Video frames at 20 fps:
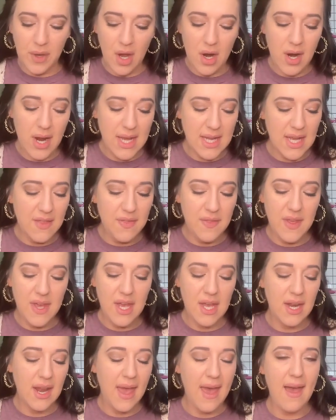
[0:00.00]
All right. And
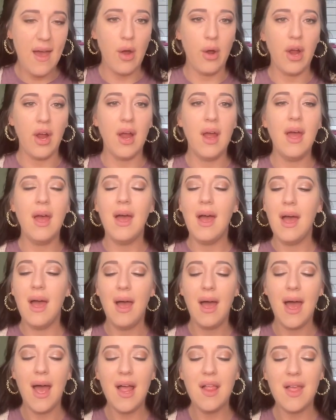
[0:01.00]
then our
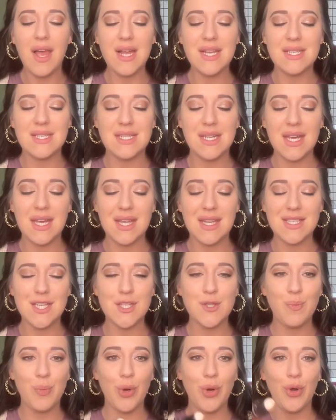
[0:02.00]
highlight stick, this
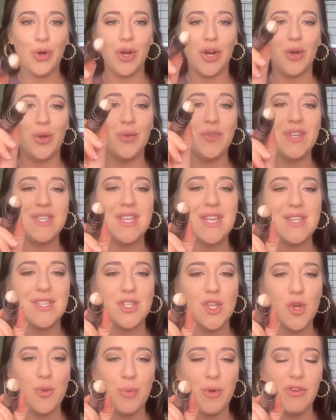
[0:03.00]
is Pearl Gold. This is
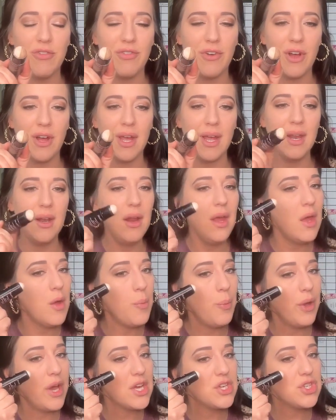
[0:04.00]
super fun
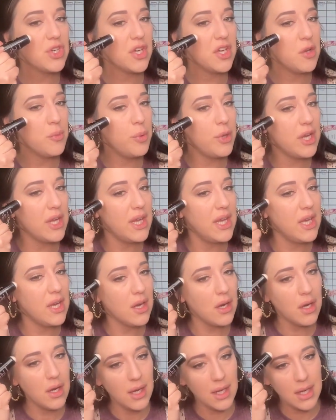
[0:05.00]
because you're going to put it
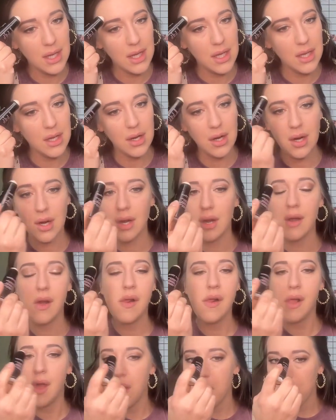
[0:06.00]
here and here,
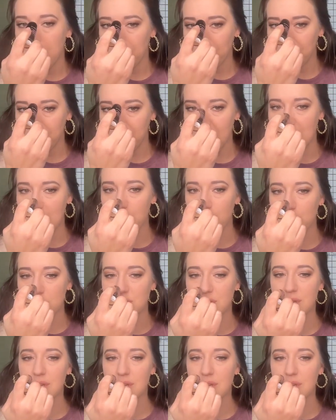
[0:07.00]
down the bridge of